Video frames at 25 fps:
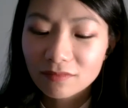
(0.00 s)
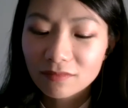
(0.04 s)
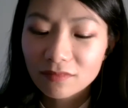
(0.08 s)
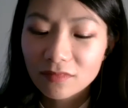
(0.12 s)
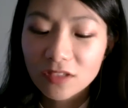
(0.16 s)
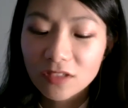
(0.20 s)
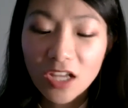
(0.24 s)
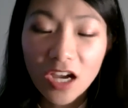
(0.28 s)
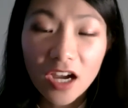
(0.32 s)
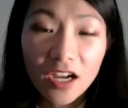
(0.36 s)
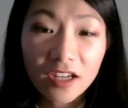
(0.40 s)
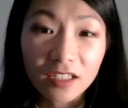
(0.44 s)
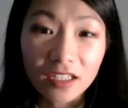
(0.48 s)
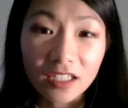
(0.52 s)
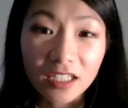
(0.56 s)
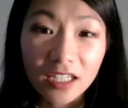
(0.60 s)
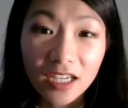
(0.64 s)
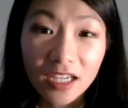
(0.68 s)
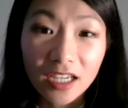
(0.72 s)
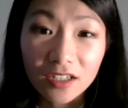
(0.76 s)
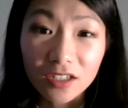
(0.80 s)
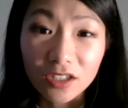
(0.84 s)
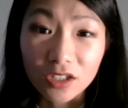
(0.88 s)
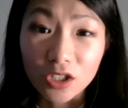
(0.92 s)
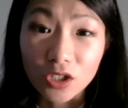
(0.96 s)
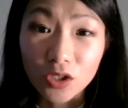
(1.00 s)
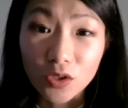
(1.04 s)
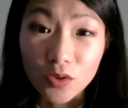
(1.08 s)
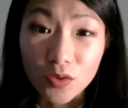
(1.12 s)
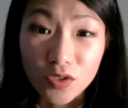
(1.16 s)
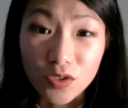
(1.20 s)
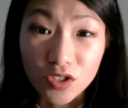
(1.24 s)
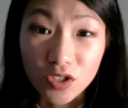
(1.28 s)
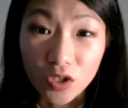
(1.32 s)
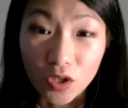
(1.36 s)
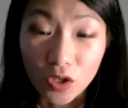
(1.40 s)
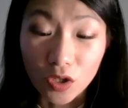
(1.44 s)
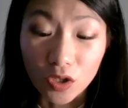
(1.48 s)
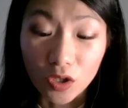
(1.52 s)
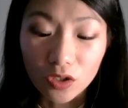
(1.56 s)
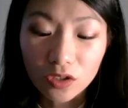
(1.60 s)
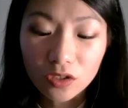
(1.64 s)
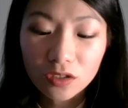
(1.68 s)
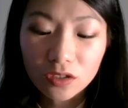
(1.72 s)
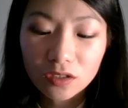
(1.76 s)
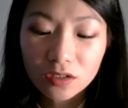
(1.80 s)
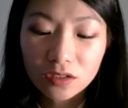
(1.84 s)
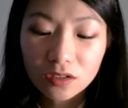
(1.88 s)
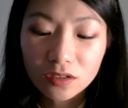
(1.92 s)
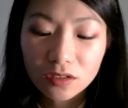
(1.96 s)
Not yet a goose girl,
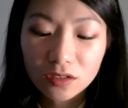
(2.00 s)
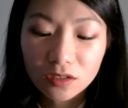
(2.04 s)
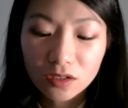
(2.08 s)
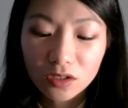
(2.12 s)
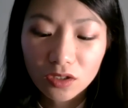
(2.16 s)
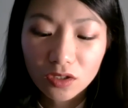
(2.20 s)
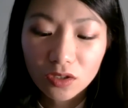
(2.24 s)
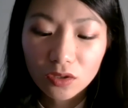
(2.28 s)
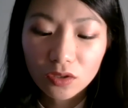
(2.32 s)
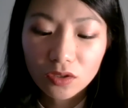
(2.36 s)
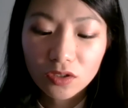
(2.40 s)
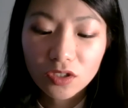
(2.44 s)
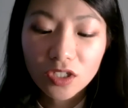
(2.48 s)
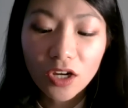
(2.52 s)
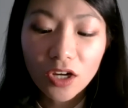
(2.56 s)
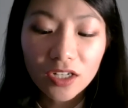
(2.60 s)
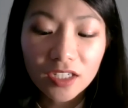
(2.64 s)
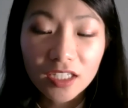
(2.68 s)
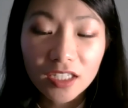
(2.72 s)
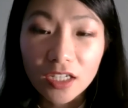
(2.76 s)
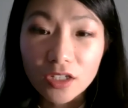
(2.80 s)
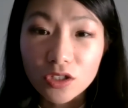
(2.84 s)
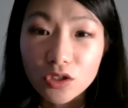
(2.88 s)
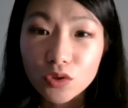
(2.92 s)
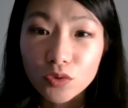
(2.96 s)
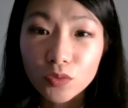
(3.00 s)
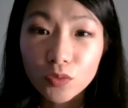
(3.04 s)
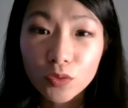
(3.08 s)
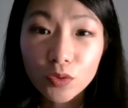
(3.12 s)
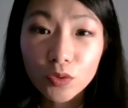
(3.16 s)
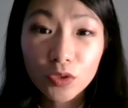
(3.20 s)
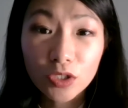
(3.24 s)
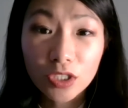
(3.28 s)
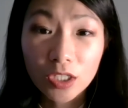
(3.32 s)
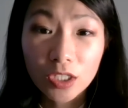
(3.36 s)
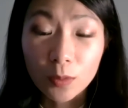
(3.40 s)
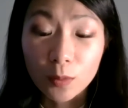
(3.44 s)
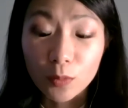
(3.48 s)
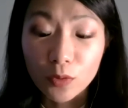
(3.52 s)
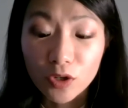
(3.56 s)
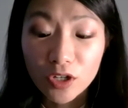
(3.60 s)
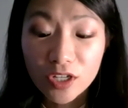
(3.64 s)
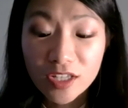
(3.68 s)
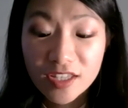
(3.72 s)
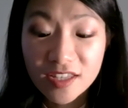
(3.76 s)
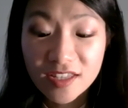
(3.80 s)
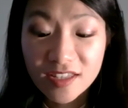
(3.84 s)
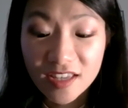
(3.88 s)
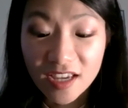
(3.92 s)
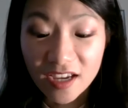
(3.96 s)
not yet truly a
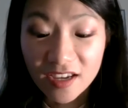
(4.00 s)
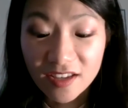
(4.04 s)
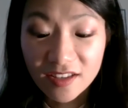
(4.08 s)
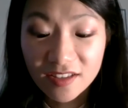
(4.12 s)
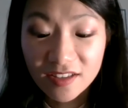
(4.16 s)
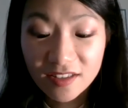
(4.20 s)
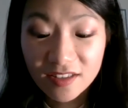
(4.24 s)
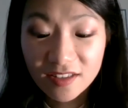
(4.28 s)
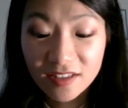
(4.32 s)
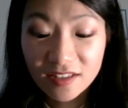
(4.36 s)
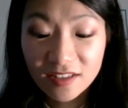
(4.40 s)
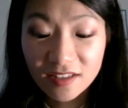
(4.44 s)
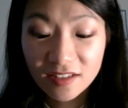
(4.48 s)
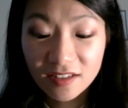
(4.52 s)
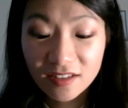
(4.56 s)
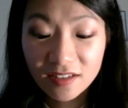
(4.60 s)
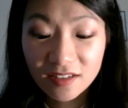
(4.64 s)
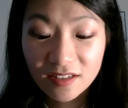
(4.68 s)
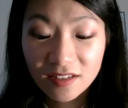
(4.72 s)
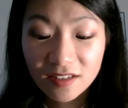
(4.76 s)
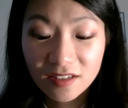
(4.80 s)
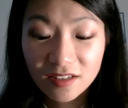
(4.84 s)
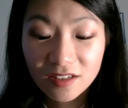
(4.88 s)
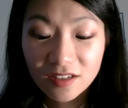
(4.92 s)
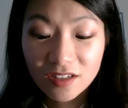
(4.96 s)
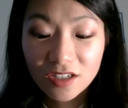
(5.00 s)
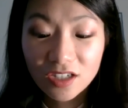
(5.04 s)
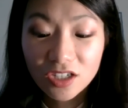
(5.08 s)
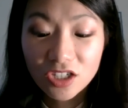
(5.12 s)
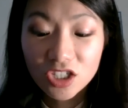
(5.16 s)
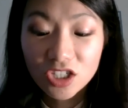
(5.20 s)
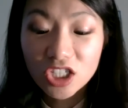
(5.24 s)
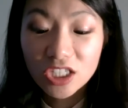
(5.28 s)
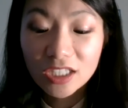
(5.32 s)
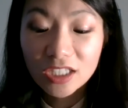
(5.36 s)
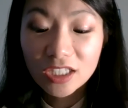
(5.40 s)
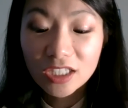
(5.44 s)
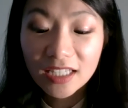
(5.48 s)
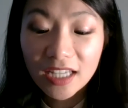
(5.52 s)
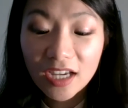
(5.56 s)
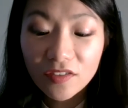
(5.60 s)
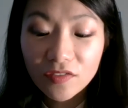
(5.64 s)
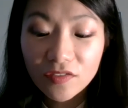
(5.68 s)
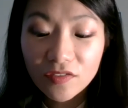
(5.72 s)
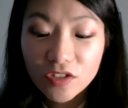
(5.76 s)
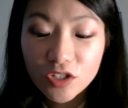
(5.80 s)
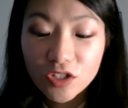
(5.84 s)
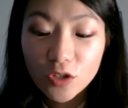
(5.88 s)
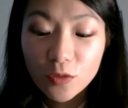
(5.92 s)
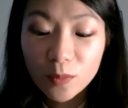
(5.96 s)
princess. She
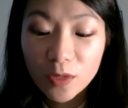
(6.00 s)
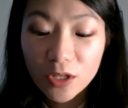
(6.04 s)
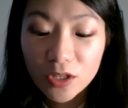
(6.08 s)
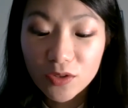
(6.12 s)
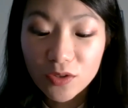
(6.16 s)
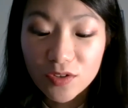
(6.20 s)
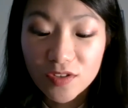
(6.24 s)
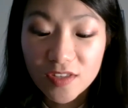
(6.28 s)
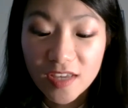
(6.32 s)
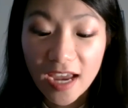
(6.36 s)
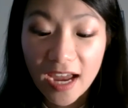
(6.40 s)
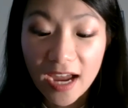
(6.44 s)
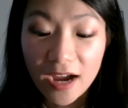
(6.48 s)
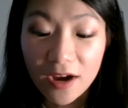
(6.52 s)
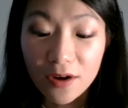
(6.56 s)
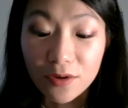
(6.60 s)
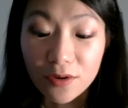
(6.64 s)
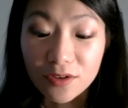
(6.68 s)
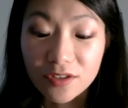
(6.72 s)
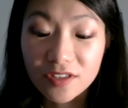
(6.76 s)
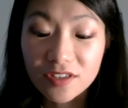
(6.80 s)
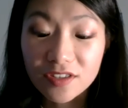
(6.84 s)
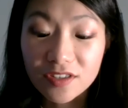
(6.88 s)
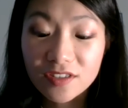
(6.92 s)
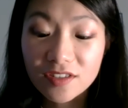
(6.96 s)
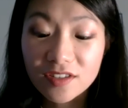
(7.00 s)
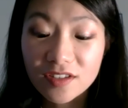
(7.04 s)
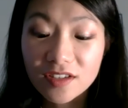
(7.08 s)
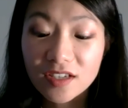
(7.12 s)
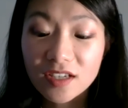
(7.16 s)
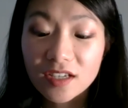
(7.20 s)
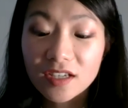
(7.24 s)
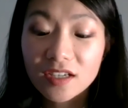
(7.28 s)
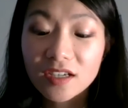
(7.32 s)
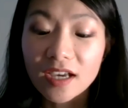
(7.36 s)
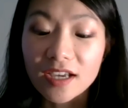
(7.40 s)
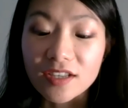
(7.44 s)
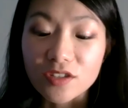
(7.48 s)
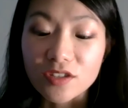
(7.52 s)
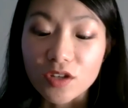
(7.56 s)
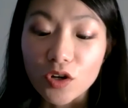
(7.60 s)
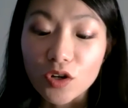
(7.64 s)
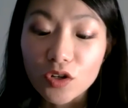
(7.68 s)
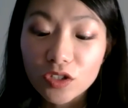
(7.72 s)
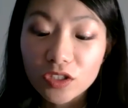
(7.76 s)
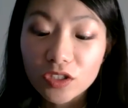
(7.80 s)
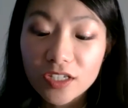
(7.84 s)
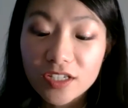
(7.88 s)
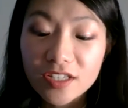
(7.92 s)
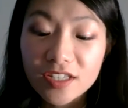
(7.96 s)
left her mother's house as
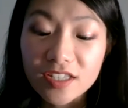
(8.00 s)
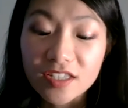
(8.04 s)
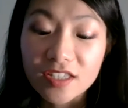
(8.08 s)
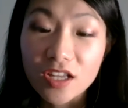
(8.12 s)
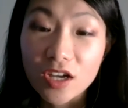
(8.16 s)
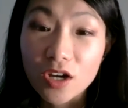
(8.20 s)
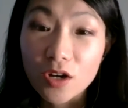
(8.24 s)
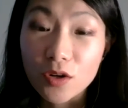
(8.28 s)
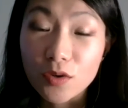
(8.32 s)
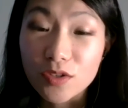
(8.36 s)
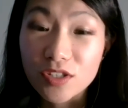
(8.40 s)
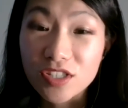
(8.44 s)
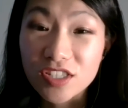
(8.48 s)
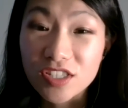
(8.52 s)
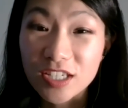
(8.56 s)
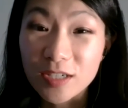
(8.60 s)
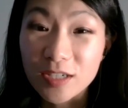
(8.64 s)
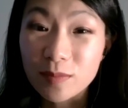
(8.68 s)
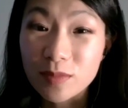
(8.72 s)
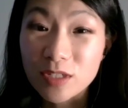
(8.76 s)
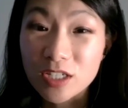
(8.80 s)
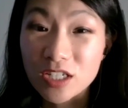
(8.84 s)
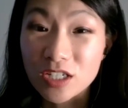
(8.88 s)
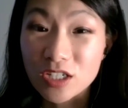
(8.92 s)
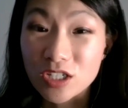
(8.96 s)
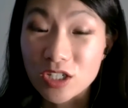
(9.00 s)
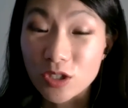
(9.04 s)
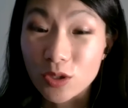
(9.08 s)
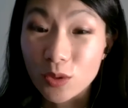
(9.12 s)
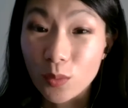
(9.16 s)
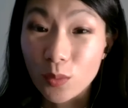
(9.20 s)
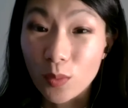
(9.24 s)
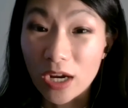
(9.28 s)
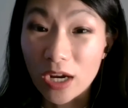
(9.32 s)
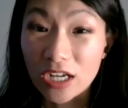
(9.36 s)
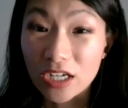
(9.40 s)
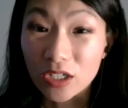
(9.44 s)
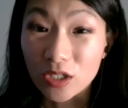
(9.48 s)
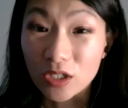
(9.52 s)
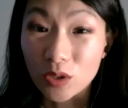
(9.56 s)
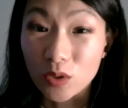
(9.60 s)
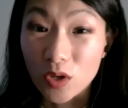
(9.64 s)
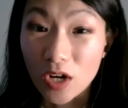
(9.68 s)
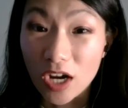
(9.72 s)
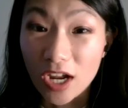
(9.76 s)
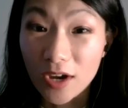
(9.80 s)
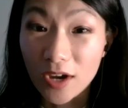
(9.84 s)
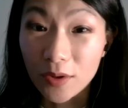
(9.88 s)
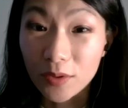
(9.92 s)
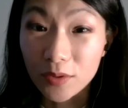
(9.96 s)
early snow seeped into the waiting
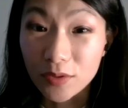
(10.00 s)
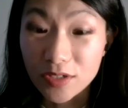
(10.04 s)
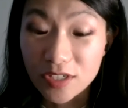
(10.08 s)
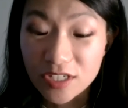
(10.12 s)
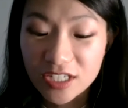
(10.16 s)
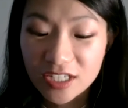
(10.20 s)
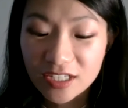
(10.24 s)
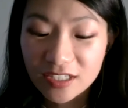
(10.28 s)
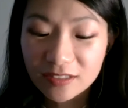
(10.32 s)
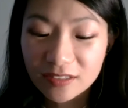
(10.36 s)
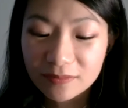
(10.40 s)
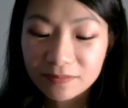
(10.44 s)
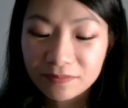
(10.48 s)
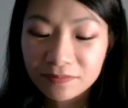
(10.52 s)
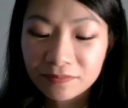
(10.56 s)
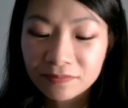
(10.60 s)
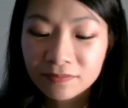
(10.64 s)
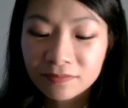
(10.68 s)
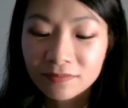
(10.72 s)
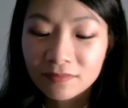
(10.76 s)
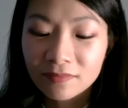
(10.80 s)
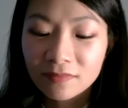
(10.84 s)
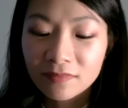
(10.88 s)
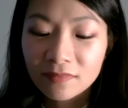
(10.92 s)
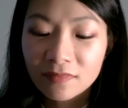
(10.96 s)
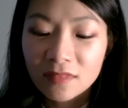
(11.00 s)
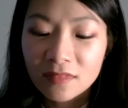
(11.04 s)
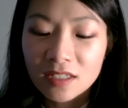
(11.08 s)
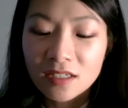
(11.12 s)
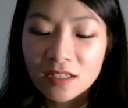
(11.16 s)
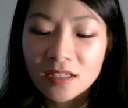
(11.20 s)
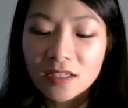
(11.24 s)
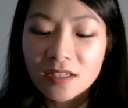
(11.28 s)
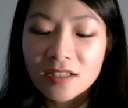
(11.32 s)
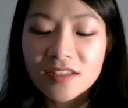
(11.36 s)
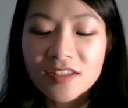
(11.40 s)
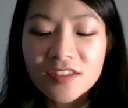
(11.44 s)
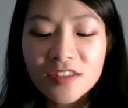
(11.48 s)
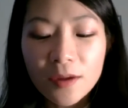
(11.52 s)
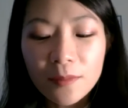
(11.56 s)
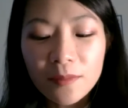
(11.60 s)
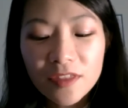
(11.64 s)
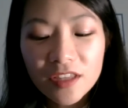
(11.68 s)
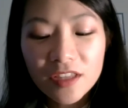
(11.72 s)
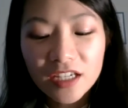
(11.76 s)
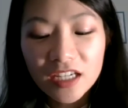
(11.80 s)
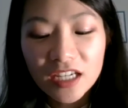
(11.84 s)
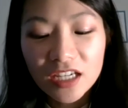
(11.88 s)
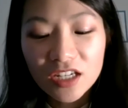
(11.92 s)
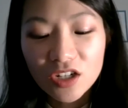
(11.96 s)
ground.
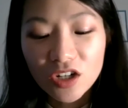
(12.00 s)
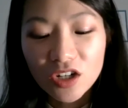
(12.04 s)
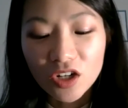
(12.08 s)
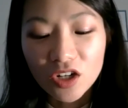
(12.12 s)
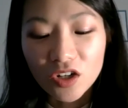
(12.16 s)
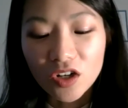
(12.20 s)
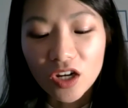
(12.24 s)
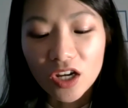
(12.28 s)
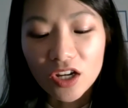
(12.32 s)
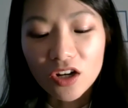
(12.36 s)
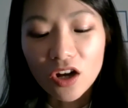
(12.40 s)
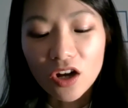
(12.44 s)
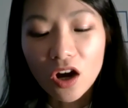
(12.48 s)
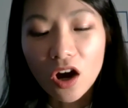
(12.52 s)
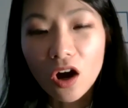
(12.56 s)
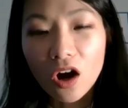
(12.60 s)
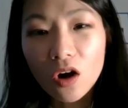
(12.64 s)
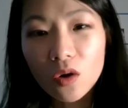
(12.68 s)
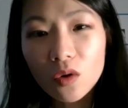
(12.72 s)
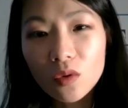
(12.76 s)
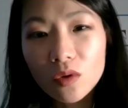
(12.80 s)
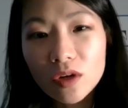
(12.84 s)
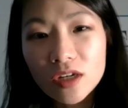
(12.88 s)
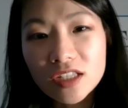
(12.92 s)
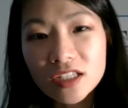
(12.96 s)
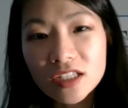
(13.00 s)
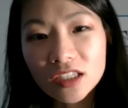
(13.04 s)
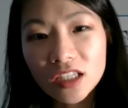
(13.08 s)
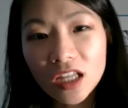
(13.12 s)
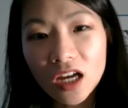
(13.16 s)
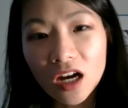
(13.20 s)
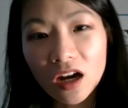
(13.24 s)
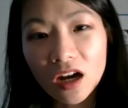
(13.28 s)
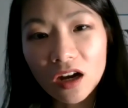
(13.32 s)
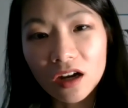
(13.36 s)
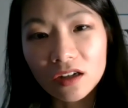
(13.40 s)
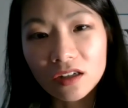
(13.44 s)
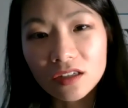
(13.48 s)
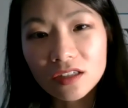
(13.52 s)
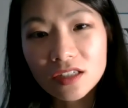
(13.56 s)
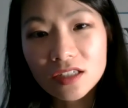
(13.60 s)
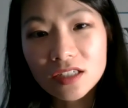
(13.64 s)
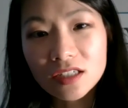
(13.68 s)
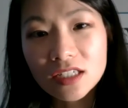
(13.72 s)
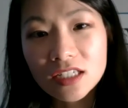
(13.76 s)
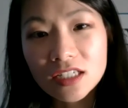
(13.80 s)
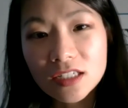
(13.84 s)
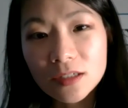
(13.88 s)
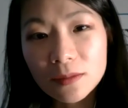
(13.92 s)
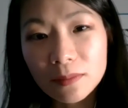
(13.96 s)
Something in her had always longed
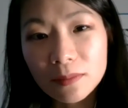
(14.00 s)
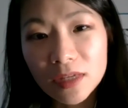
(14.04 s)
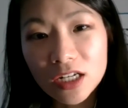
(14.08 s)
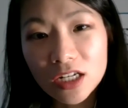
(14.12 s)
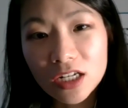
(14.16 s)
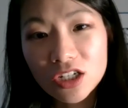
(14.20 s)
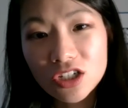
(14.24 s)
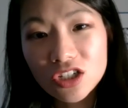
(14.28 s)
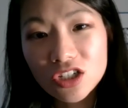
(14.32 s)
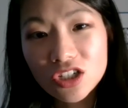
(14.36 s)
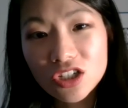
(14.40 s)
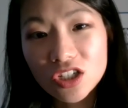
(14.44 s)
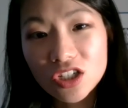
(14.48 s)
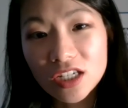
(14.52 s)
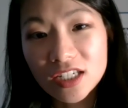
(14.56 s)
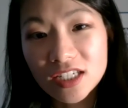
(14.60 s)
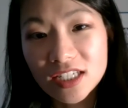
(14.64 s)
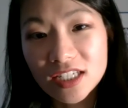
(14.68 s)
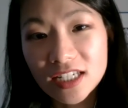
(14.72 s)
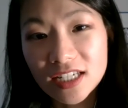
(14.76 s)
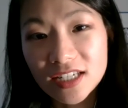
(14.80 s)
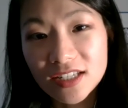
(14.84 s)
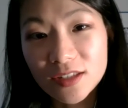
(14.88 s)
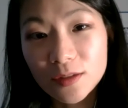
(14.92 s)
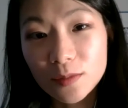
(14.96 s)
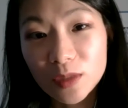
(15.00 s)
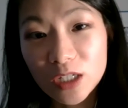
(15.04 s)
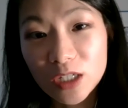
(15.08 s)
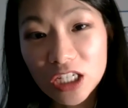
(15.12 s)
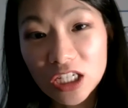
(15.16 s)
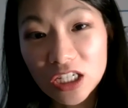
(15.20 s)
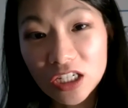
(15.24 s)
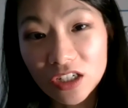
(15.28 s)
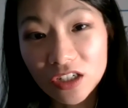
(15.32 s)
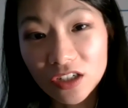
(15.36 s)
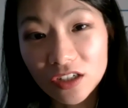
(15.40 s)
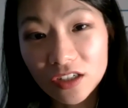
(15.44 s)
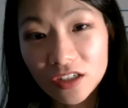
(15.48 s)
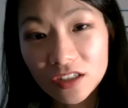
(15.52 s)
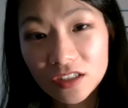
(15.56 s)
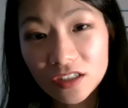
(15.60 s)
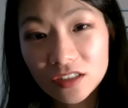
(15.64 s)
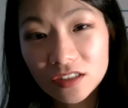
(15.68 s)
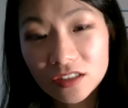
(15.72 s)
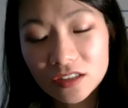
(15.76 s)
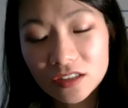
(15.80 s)
to diminish and disappear.